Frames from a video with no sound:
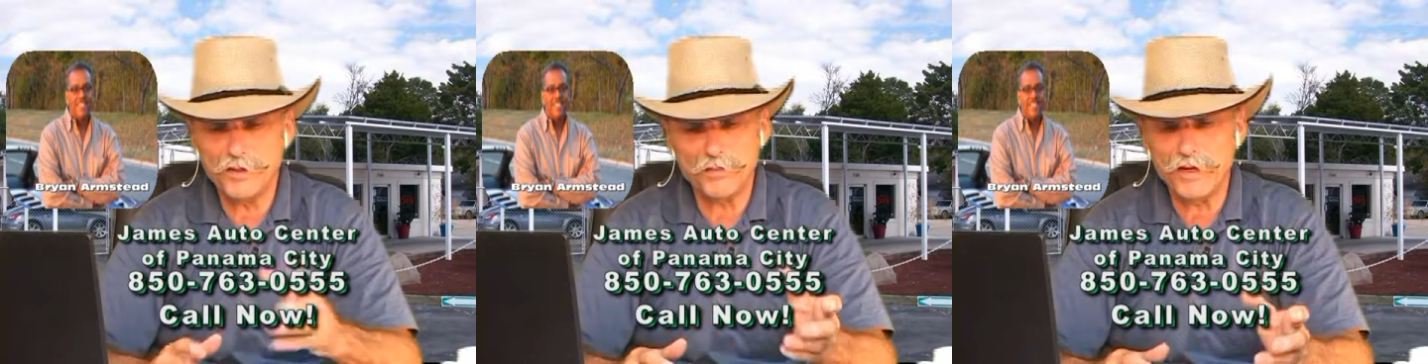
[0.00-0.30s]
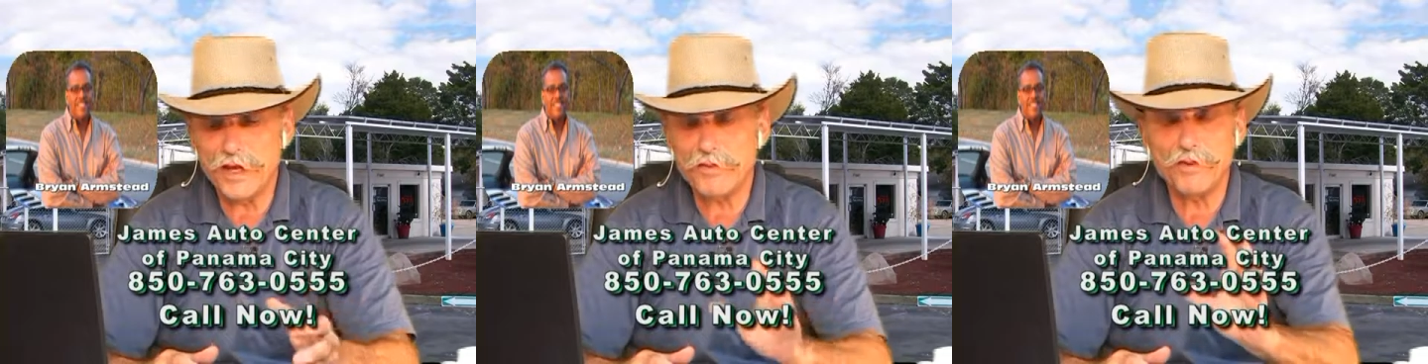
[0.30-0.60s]
No,
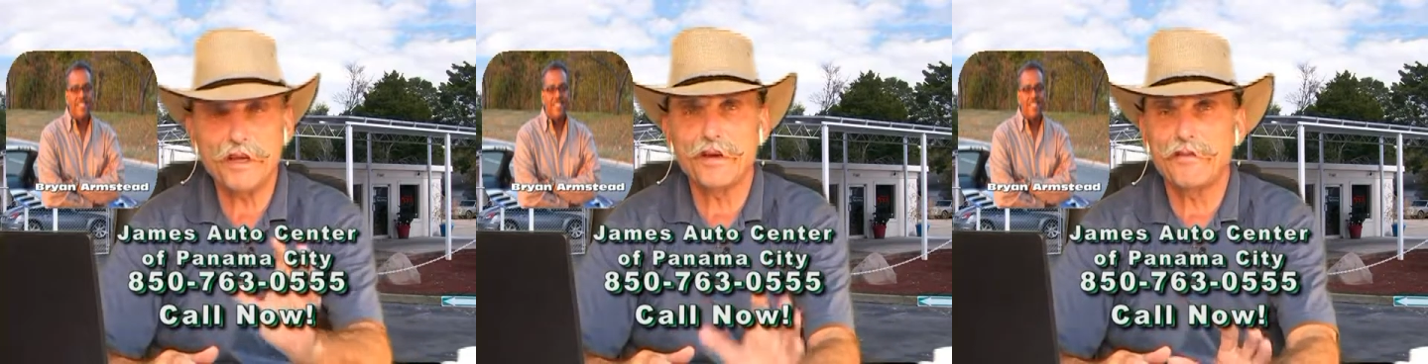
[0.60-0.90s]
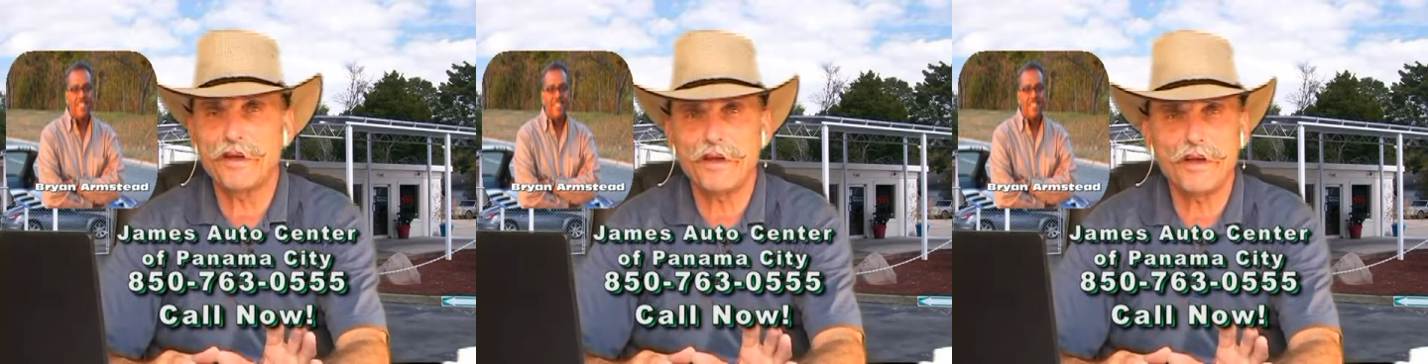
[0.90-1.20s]
we got to
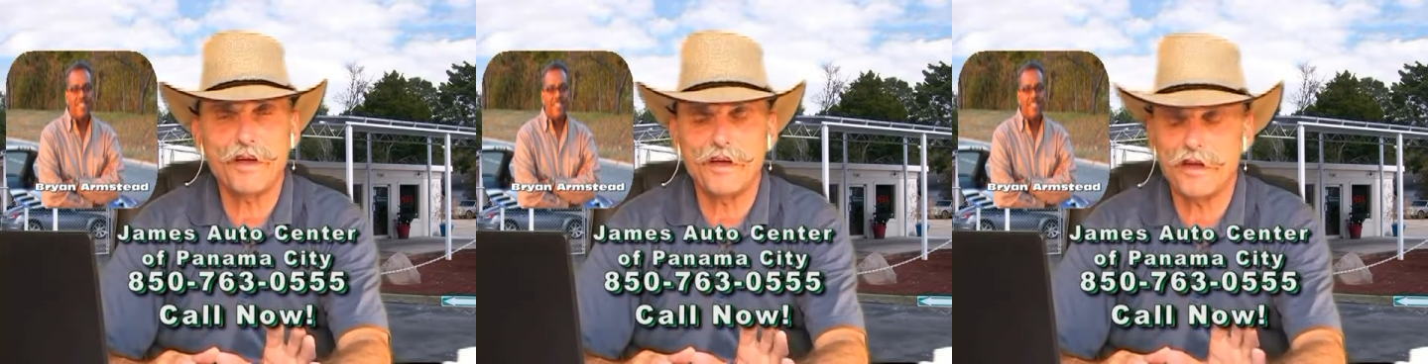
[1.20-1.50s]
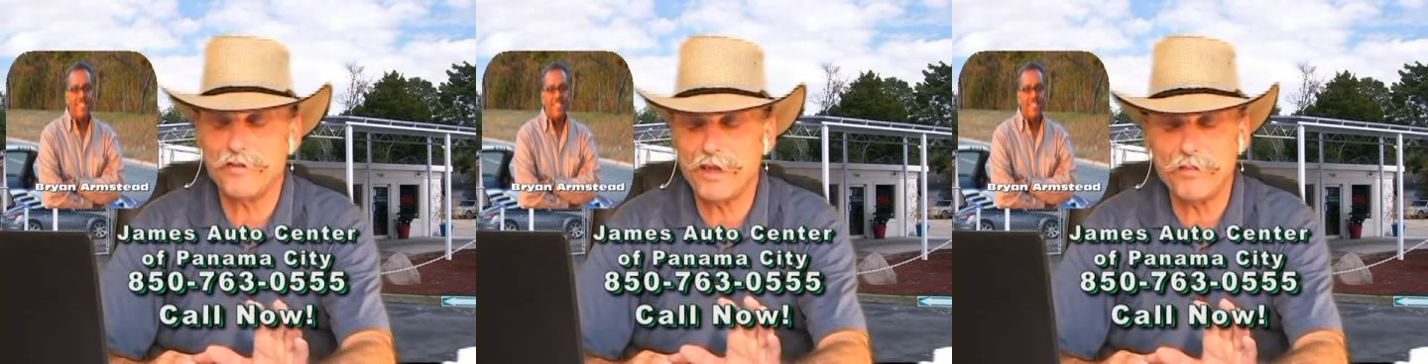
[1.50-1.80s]
talk about.
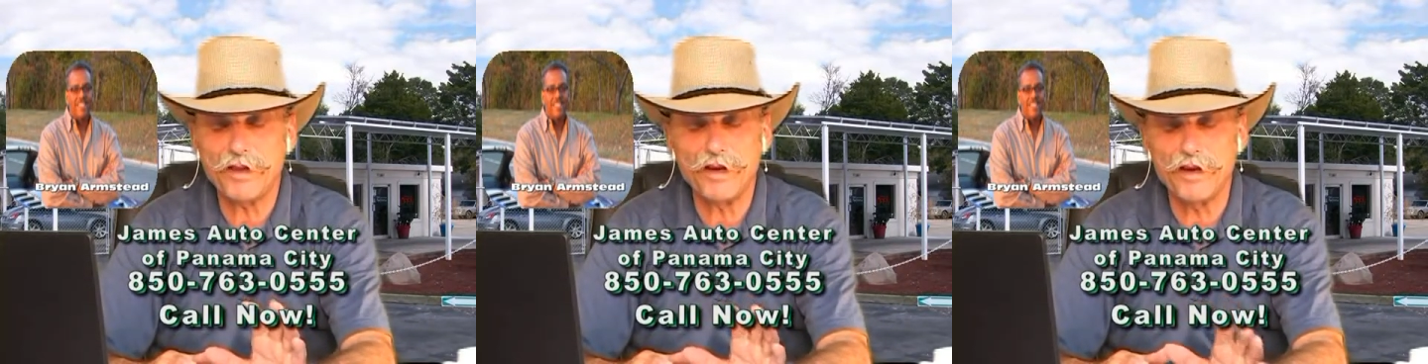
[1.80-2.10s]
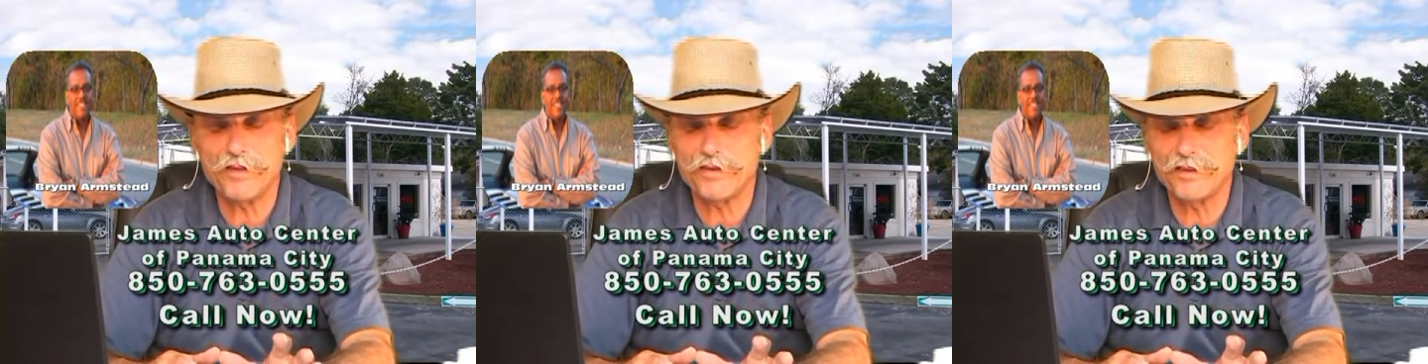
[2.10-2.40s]
I've got about
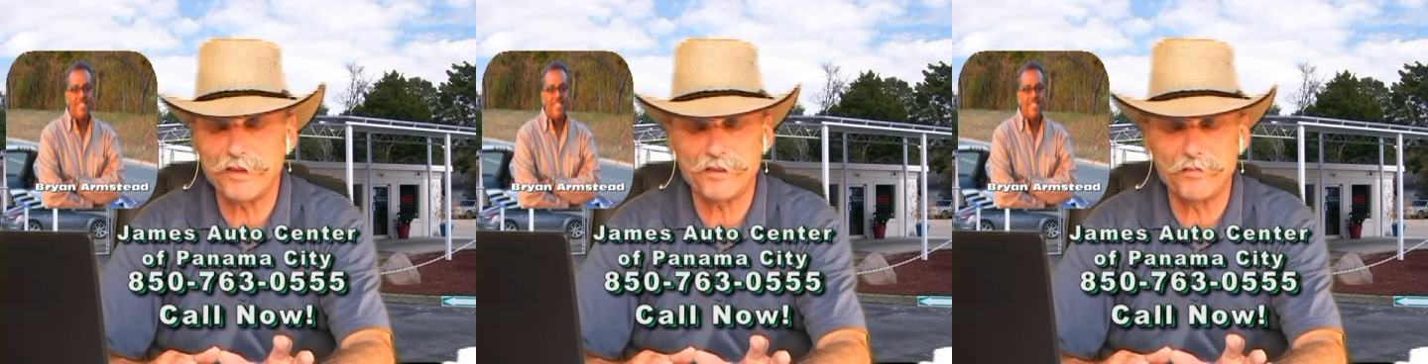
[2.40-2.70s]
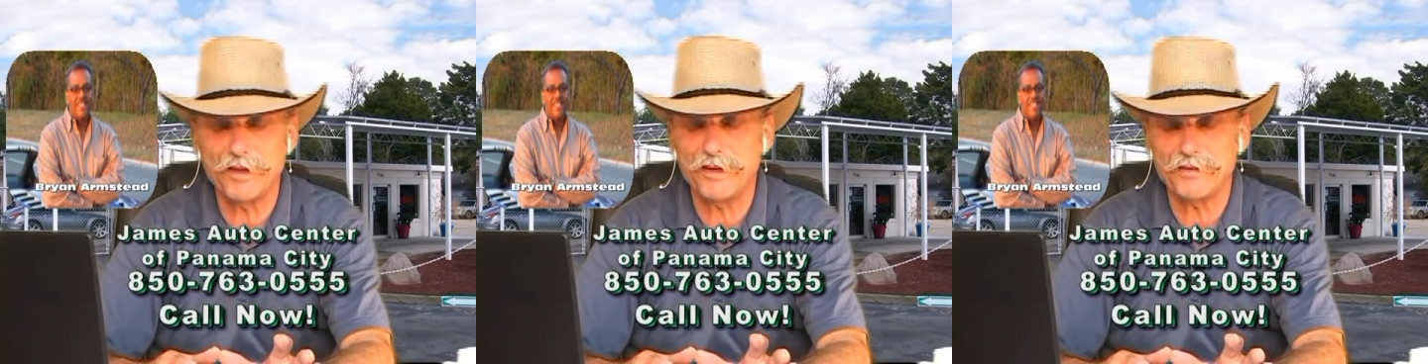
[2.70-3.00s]
another 6
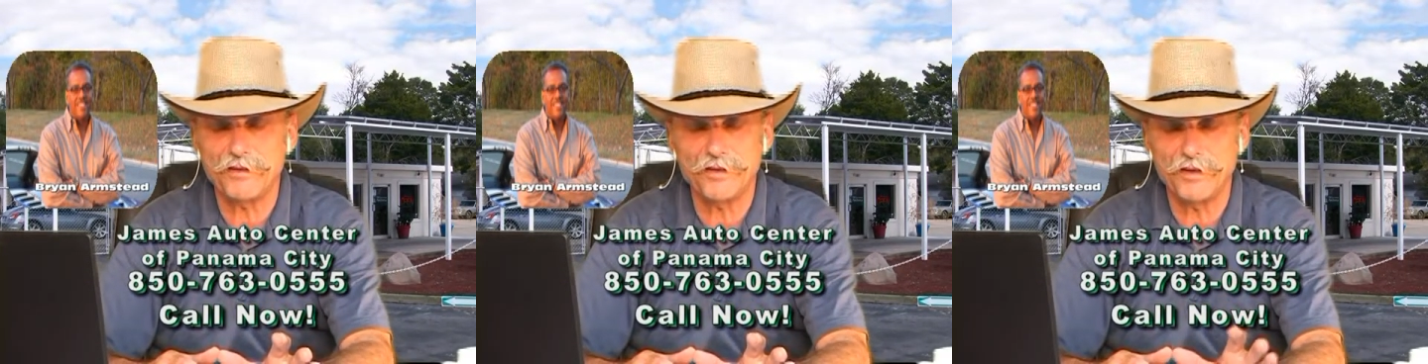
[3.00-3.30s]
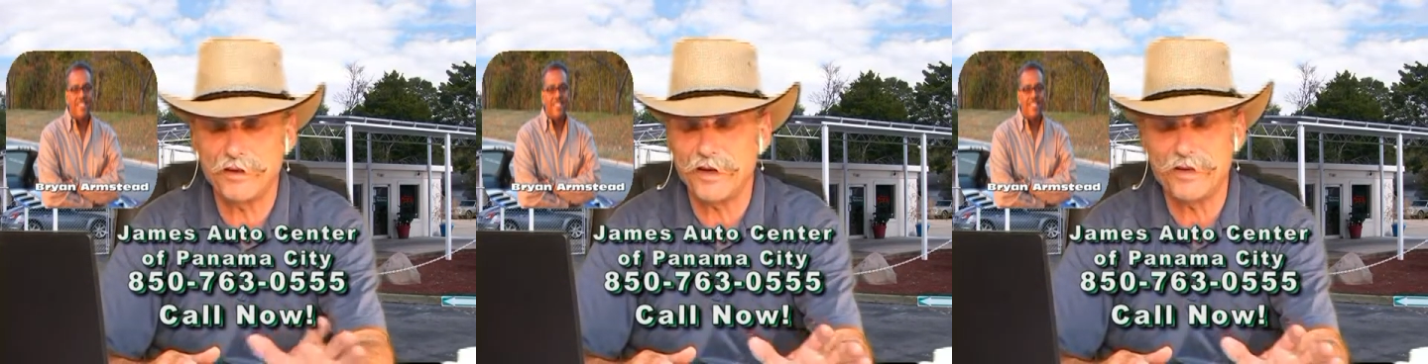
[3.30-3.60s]
minutes on
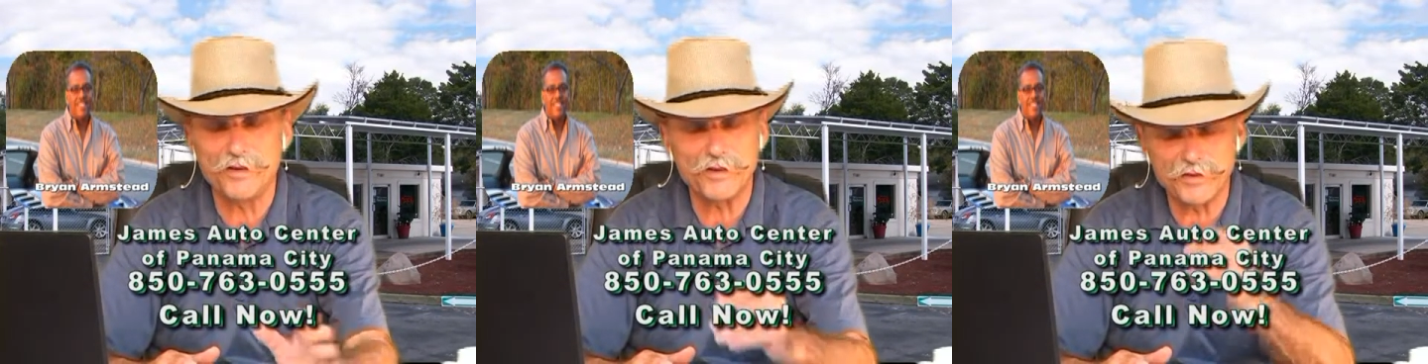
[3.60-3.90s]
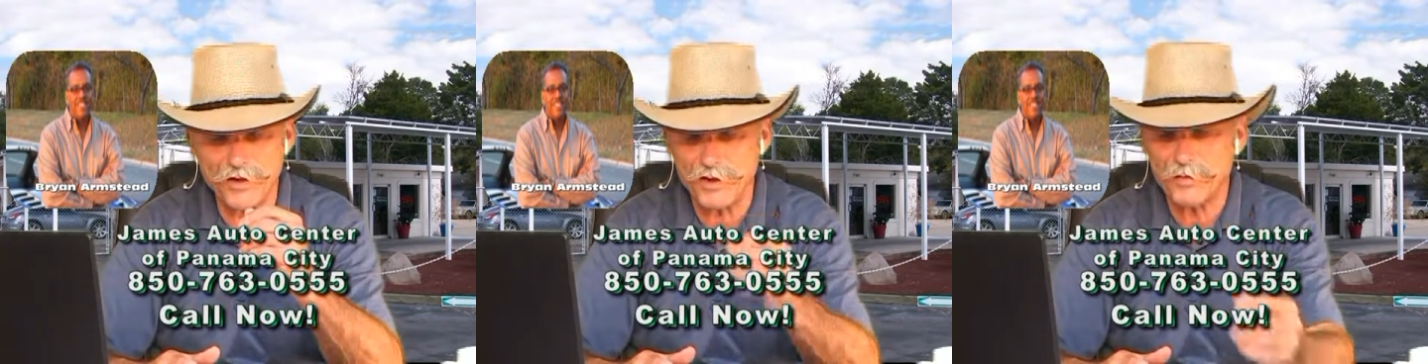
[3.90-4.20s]
here, and you can
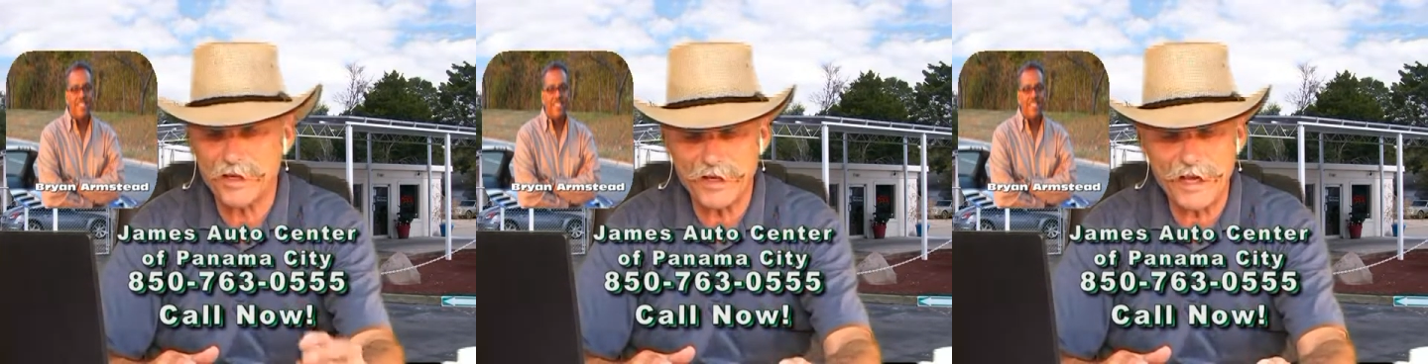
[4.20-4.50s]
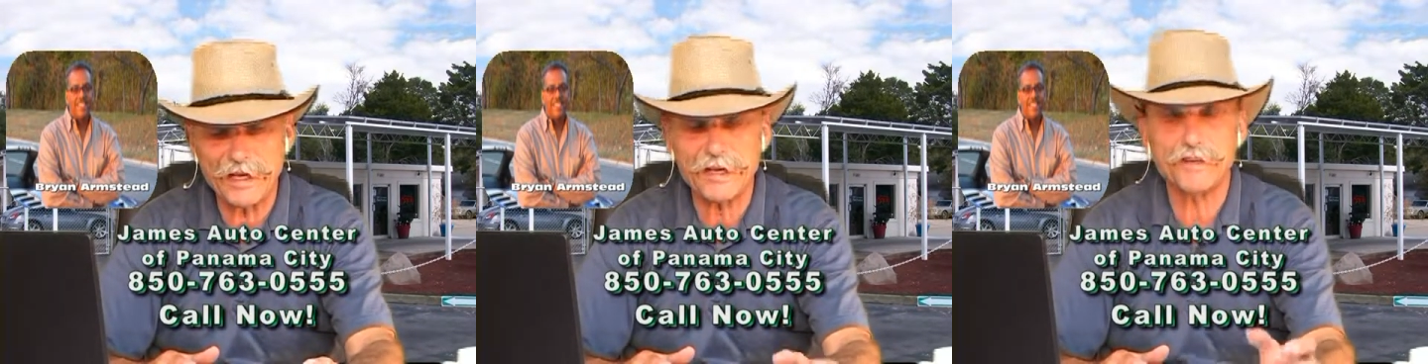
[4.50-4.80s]
talk about
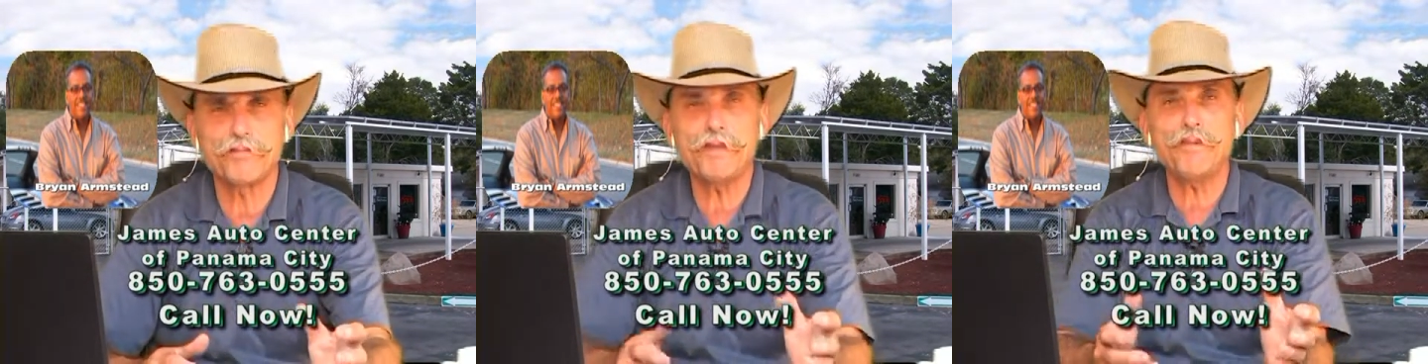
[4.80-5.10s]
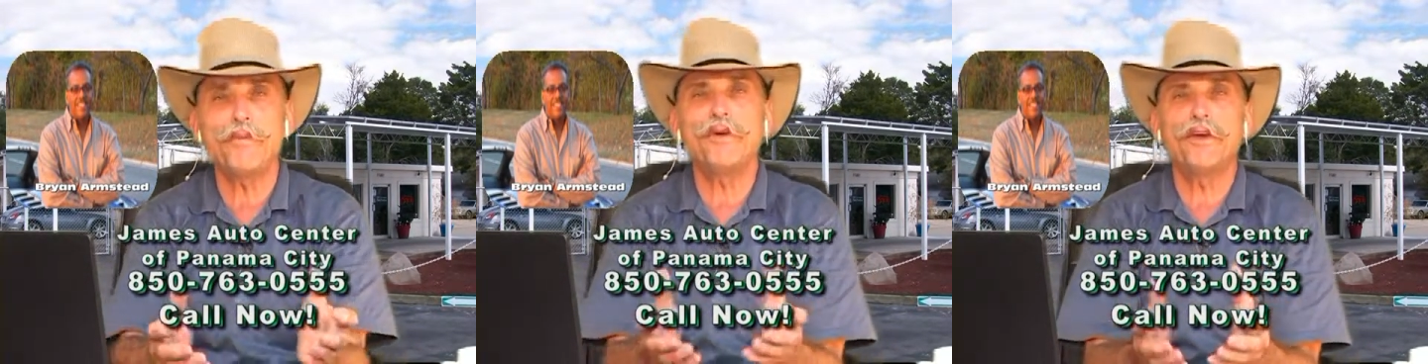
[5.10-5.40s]
Cadillac because
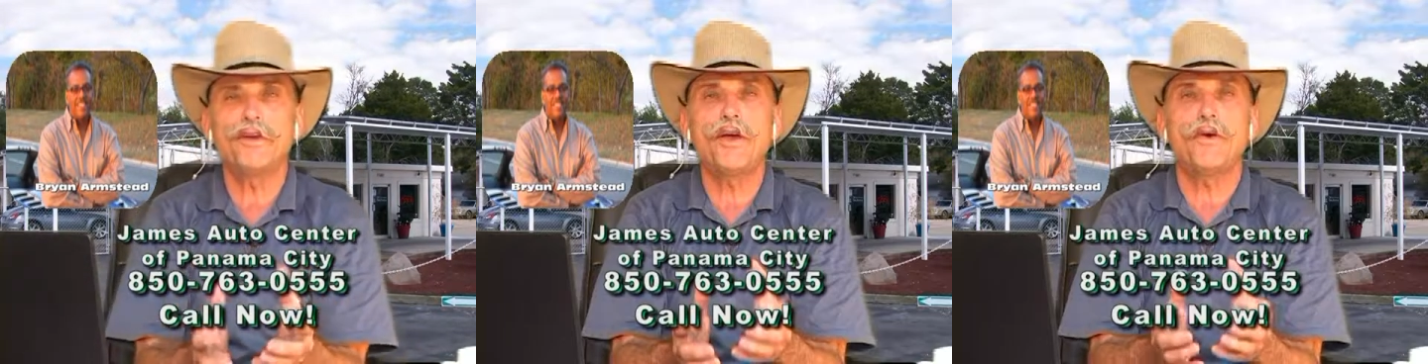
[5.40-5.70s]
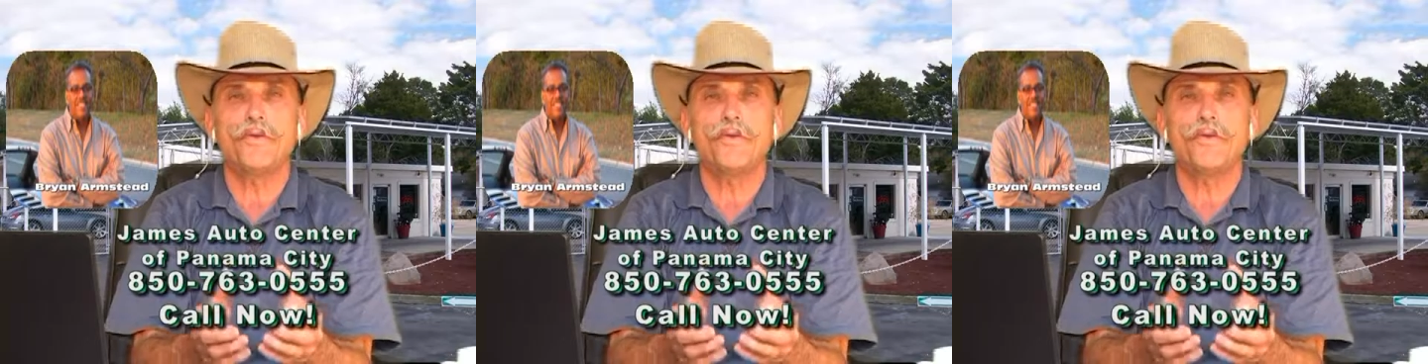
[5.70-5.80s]
people want to know.